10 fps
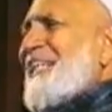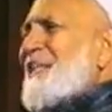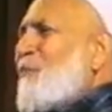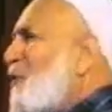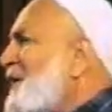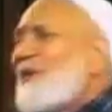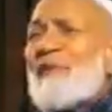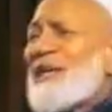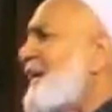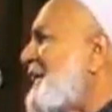in the morning
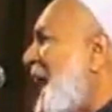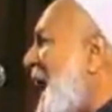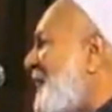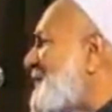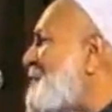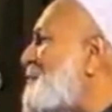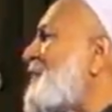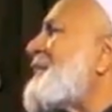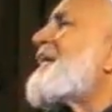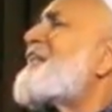we can get out and we
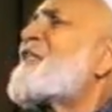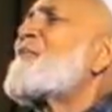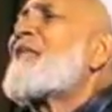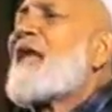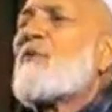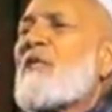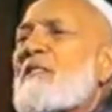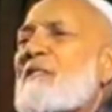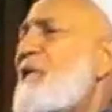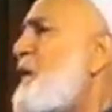find the customers around
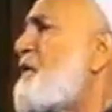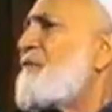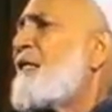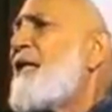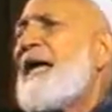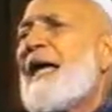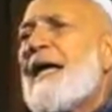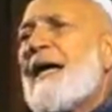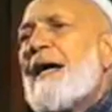us. They're there.